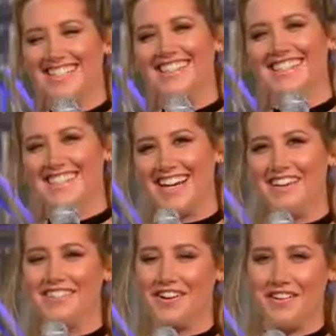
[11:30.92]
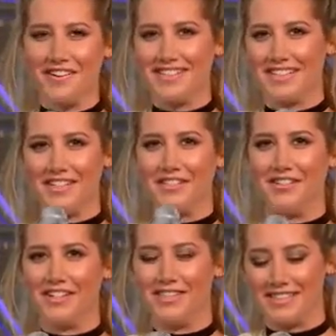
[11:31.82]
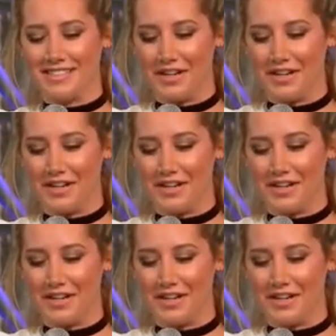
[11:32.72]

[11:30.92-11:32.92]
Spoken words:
seriously, I was always a huge fan of his,